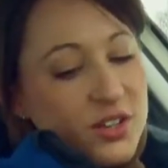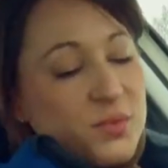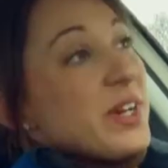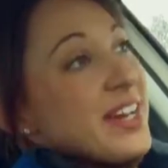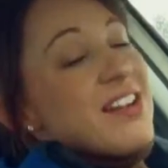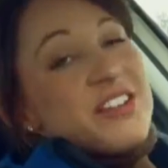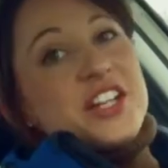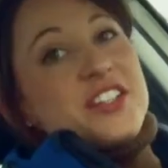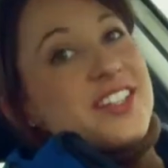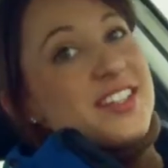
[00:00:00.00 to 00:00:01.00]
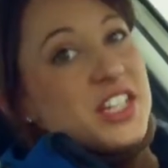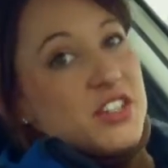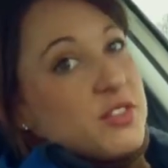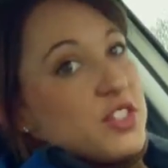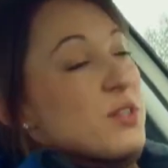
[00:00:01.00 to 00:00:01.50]
We're now going to see the
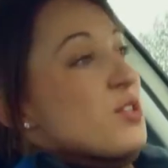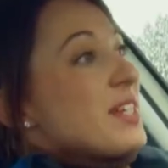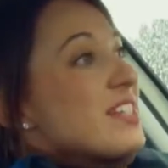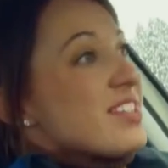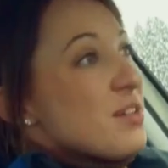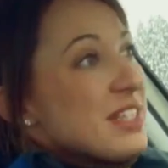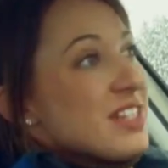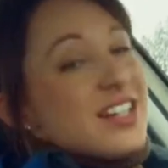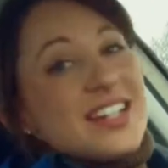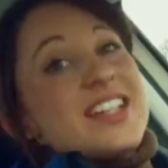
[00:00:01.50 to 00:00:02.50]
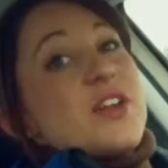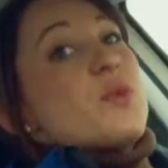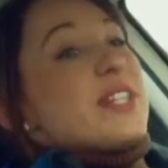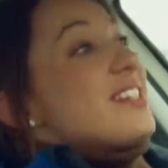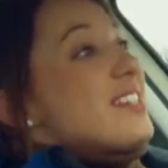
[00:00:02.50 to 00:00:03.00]
difference between summer tyres and
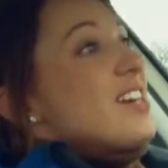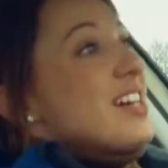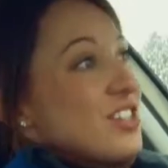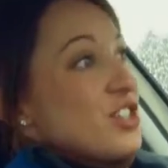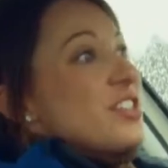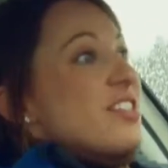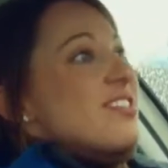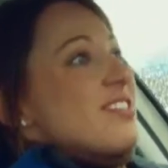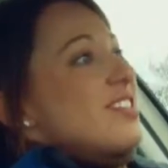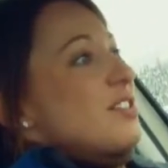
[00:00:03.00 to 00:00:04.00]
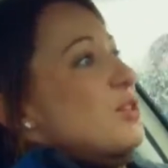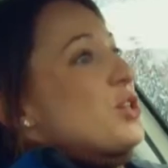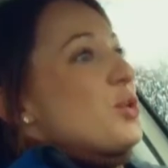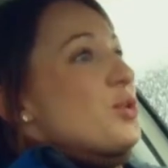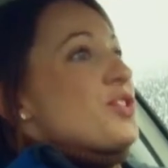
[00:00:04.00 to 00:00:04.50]
winter tyres on the slalom
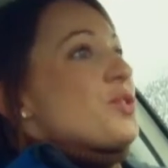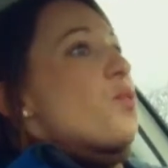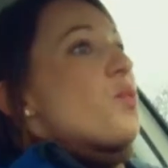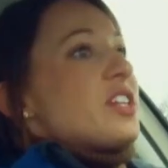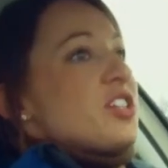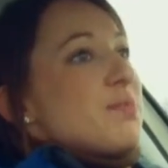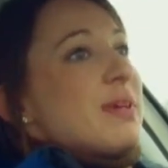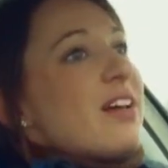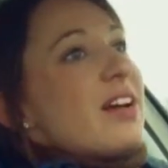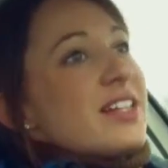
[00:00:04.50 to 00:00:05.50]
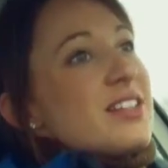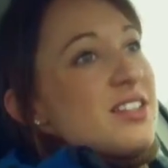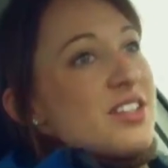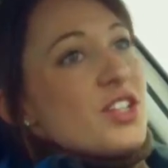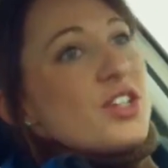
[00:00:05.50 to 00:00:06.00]
course, which could be likened
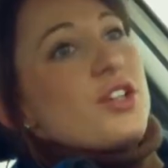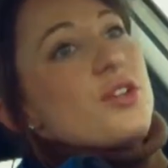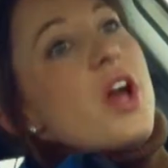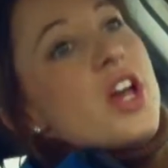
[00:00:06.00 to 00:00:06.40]
to